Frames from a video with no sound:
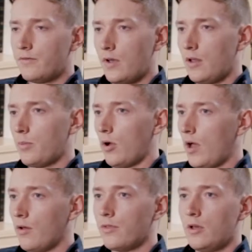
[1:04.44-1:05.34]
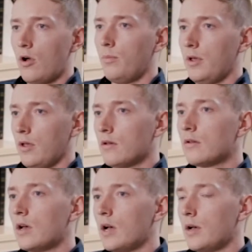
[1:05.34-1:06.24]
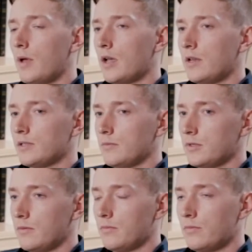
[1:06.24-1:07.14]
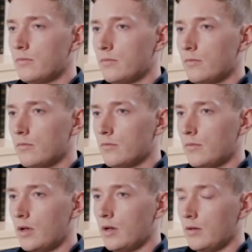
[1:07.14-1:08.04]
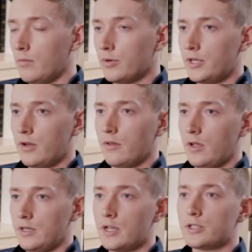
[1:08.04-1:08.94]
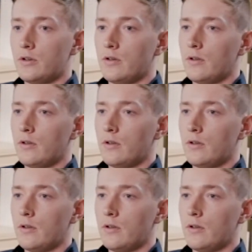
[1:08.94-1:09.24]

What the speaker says: develop healthy coping mechanisms, and particularly addiction.